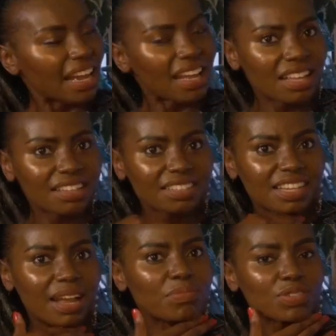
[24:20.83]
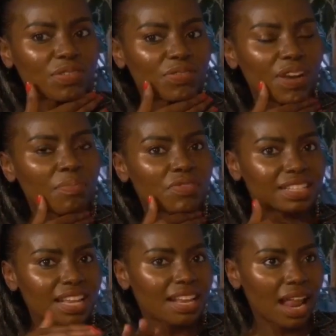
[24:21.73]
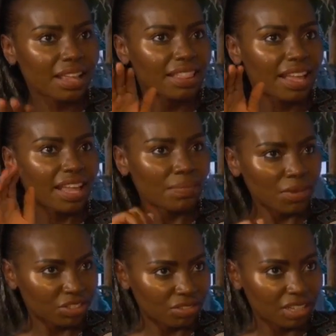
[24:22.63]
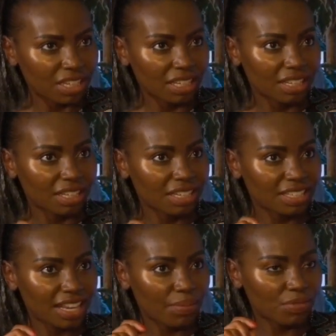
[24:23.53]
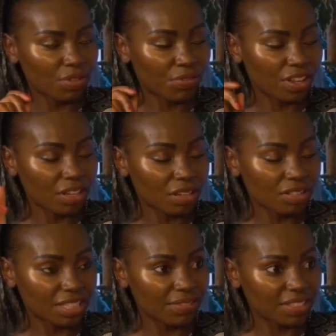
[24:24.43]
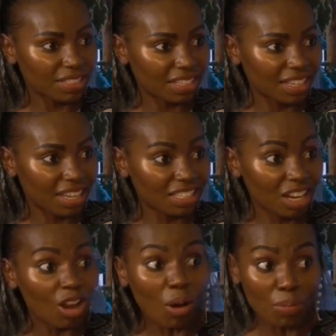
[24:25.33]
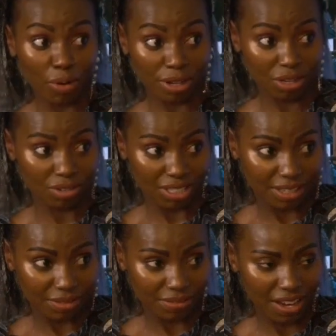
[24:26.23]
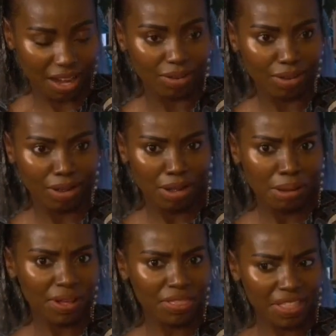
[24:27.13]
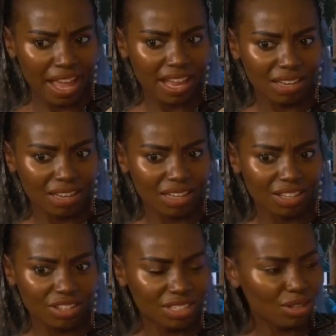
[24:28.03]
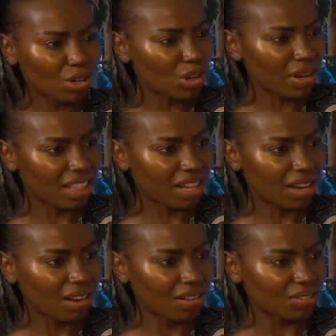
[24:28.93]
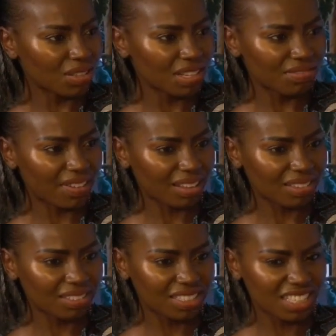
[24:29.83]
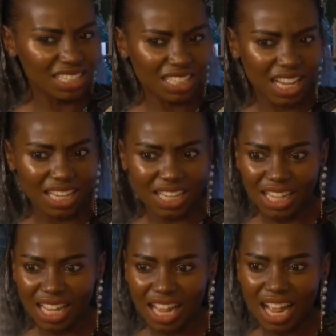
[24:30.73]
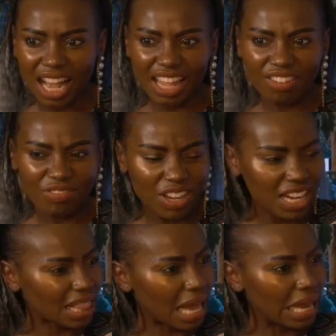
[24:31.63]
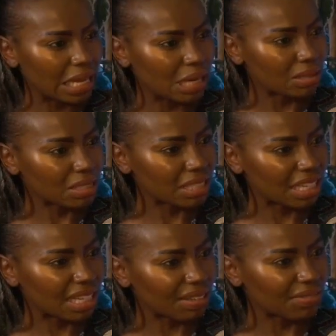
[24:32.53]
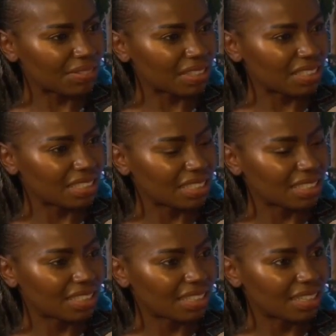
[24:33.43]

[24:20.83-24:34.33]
yeah, in terms of, I'm saying like the imagery, in terms of inclusivity, it's a lot more inclusive now. But then you still look at the clothes on the rails and it's like, are they really that inclusive? And